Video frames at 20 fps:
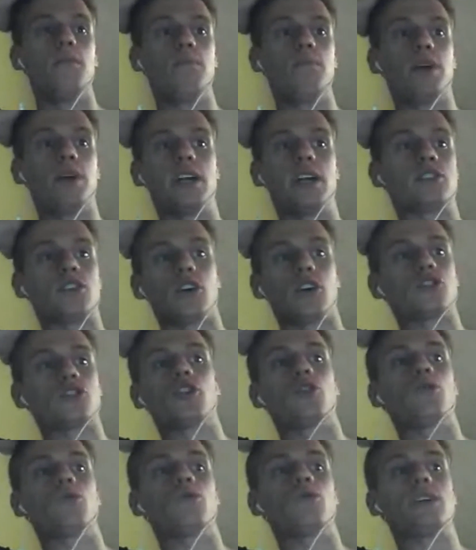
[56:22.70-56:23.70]
But it's
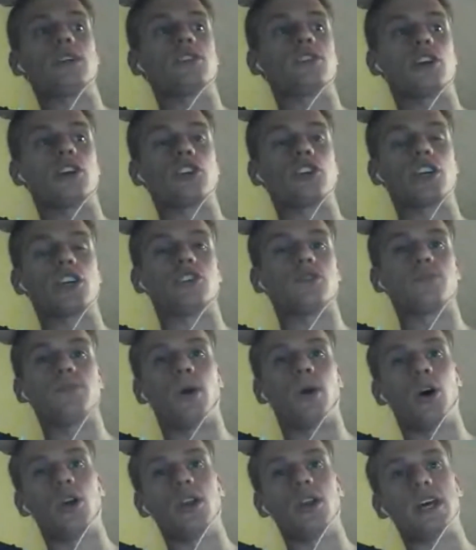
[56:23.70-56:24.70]
also such a
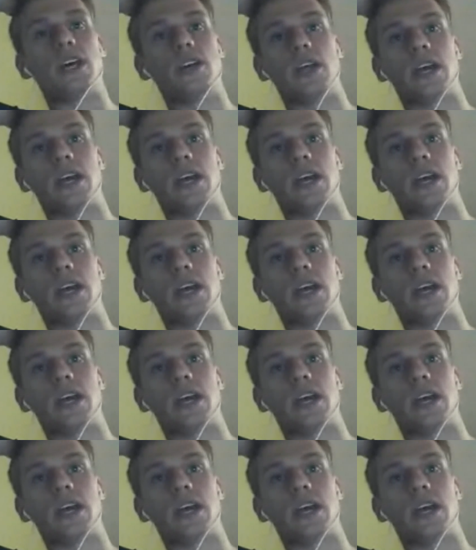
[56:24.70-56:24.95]
small,